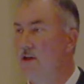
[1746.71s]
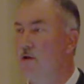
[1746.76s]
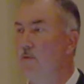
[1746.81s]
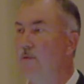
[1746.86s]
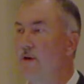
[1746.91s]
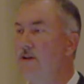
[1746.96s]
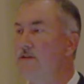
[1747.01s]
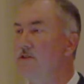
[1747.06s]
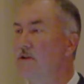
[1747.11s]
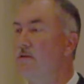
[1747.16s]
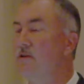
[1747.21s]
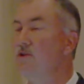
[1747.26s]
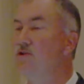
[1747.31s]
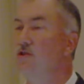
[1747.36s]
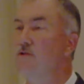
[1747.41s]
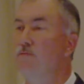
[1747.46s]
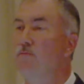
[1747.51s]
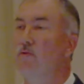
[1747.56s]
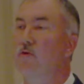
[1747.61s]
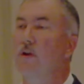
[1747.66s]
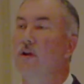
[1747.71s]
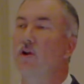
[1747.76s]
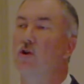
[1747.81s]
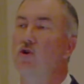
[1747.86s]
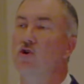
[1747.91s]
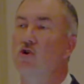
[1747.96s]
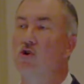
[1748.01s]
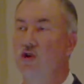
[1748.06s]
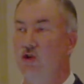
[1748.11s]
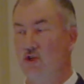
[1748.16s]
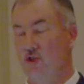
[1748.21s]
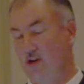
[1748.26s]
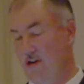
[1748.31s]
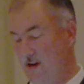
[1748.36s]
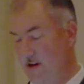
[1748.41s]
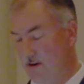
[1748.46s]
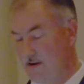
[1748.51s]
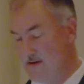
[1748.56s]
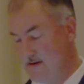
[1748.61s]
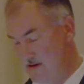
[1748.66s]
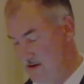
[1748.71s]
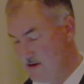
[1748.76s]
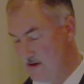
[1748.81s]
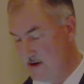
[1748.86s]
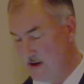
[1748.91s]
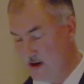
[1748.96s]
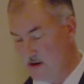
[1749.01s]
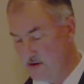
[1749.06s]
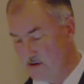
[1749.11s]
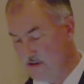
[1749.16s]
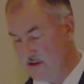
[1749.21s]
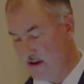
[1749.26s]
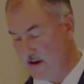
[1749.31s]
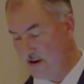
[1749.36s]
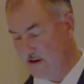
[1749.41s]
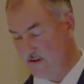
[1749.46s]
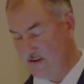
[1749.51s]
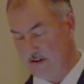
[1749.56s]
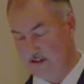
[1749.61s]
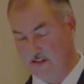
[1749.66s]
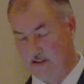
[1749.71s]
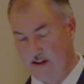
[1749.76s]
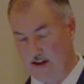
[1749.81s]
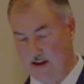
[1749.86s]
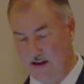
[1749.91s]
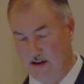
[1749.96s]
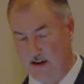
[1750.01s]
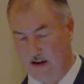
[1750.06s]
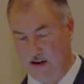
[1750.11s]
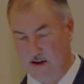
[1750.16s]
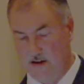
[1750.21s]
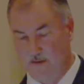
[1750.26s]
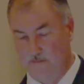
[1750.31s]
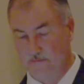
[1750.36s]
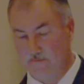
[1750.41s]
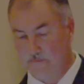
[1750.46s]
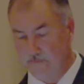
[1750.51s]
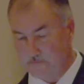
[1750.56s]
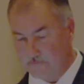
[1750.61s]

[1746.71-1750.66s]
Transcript: We're basically just putting cushioning under the areas that need it.